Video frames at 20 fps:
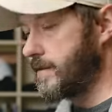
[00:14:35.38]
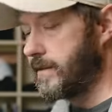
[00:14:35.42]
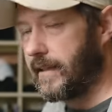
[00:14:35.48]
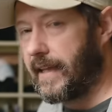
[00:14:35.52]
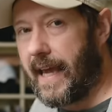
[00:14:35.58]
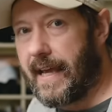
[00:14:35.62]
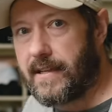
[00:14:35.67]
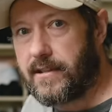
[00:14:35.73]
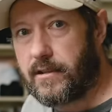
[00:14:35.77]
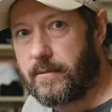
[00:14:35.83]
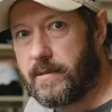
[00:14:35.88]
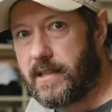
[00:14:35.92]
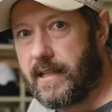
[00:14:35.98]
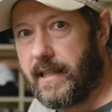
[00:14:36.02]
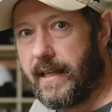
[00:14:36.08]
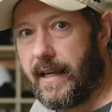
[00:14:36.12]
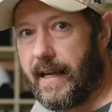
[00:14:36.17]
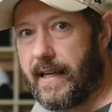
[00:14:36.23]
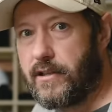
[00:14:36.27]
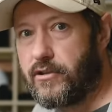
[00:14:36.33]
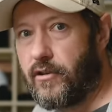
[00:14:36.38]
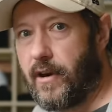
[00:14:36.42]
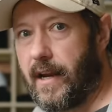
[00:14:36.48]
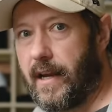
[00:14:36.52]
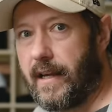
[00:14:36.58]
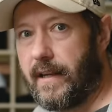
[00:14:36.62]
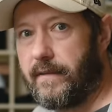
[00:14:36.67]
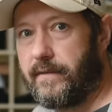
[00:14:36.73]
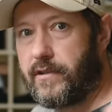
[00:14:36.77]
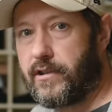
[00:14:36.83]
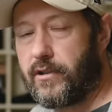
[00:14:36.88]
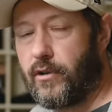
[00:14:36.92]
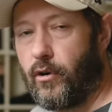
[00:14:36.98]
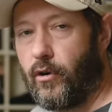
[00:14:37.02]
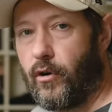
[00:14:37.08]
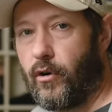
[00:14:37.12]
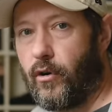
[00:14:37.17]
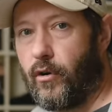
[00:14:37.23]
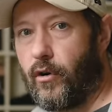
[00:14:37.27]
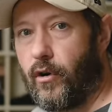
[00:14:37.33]
to get some Seagate drives
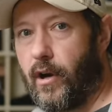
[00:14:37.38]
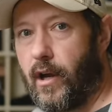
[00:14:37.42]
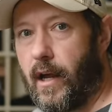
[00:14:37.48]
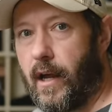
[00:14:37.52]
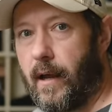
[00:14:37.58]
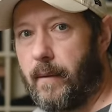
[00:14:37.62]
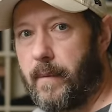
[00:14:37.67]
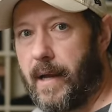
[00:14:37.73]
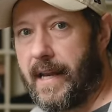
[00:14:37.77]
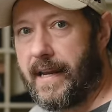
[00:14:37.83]
or um,